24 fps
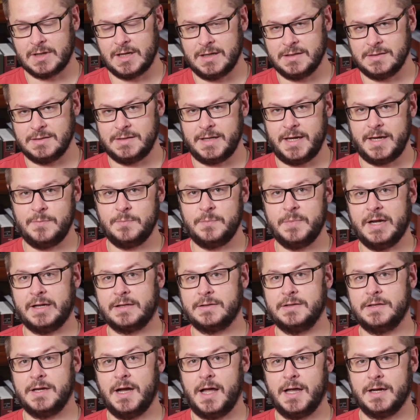I said,
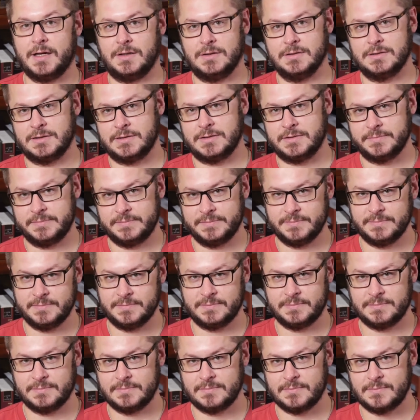"McDonald's."
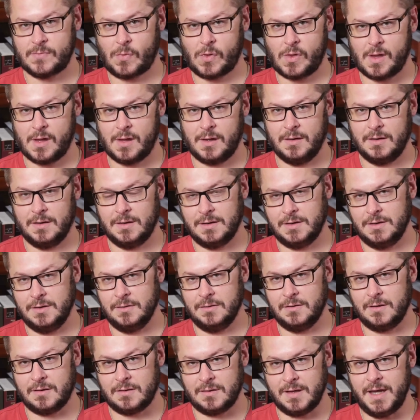
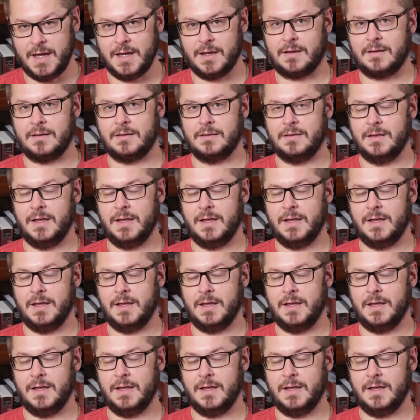You'd think